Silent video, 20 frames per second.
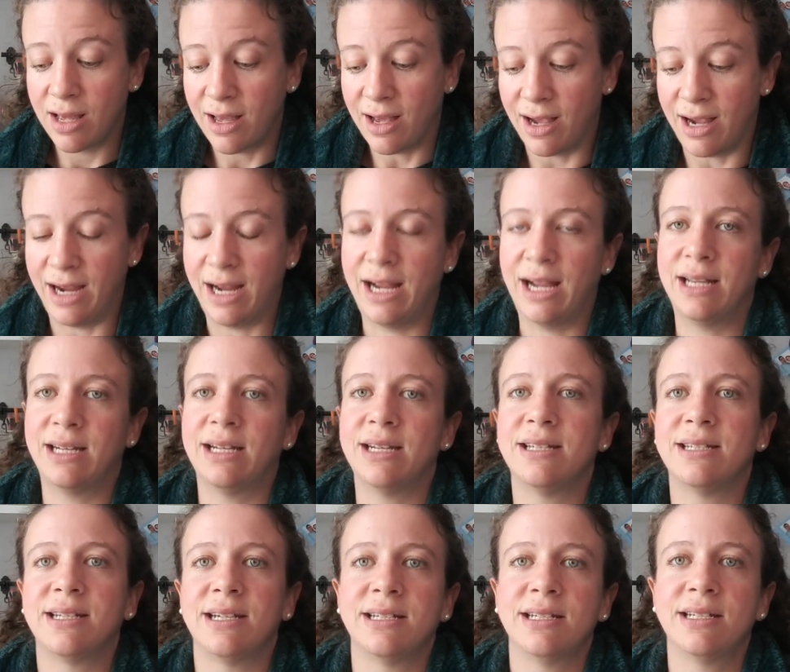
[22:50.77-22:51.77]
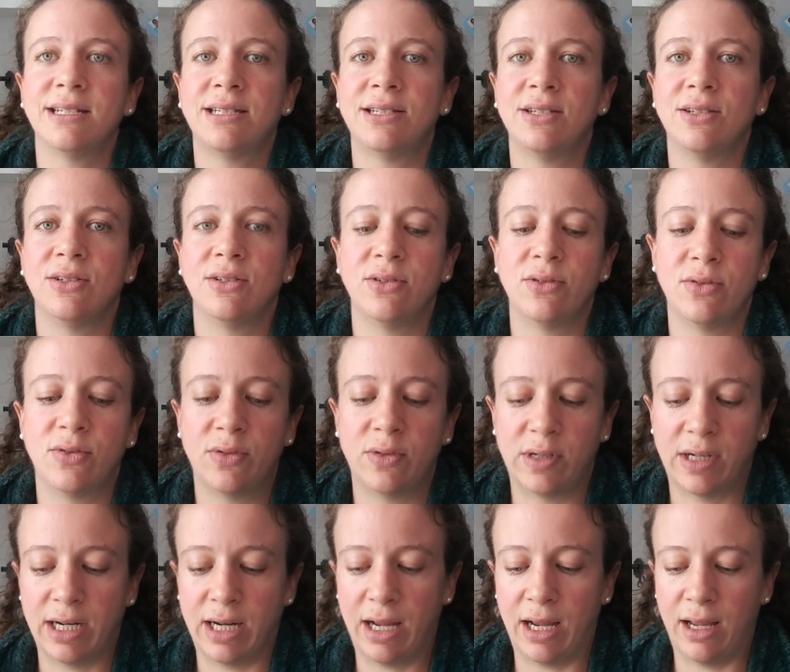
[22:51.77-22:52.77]
I had intended to
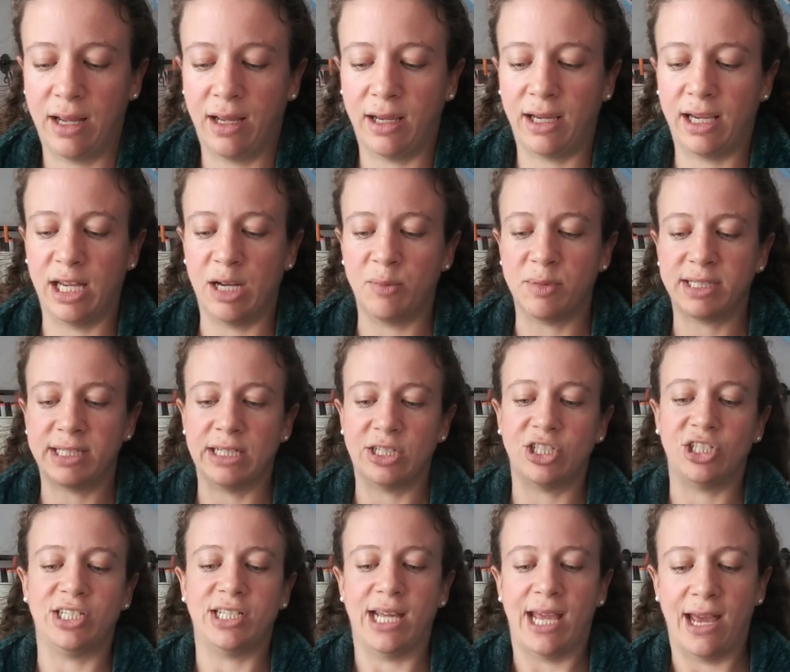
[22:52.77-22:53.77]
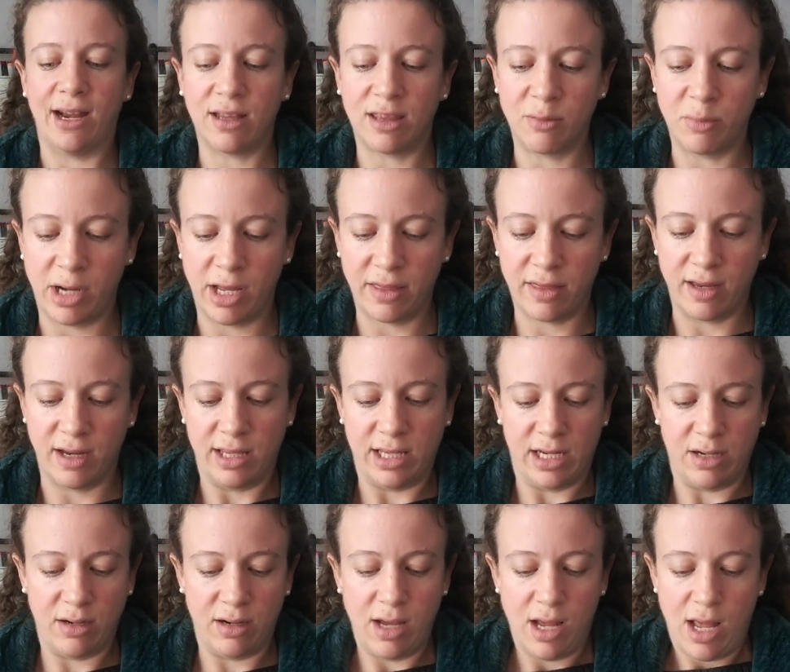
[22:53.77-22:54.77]
get them stitched ahead of the month, and
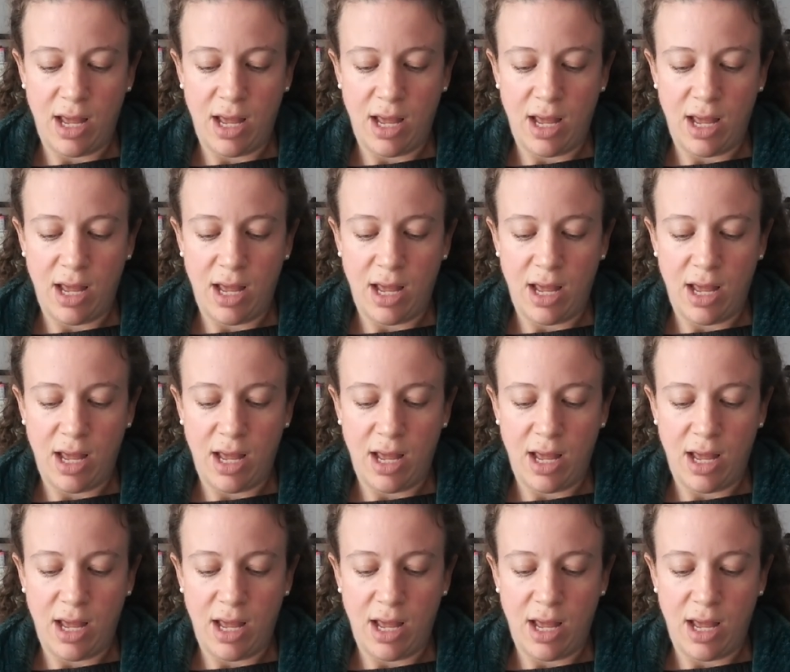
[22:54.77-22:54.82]
then